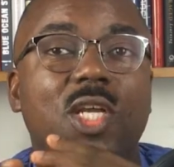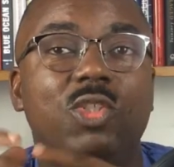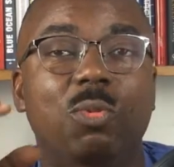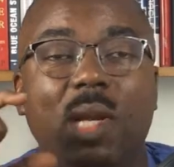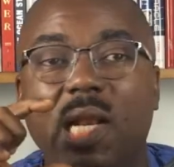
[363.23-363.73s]
it
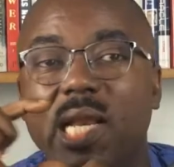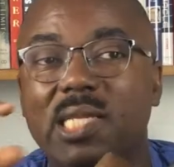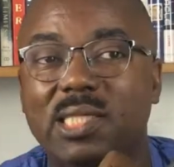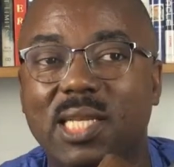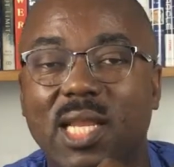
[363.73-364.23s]
should be clearly
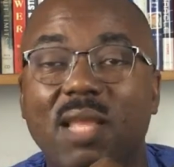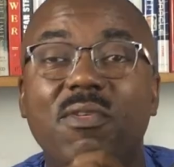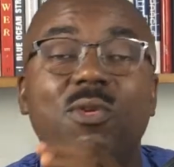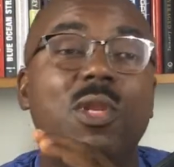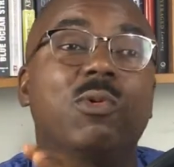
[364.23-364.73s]
stated.
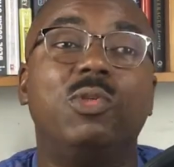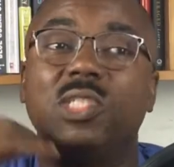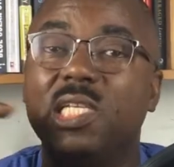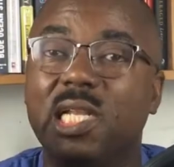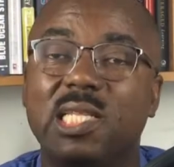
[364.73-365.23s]
Even though they could
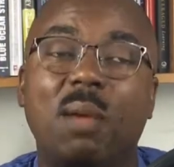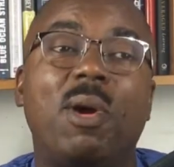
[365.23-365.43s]
change later,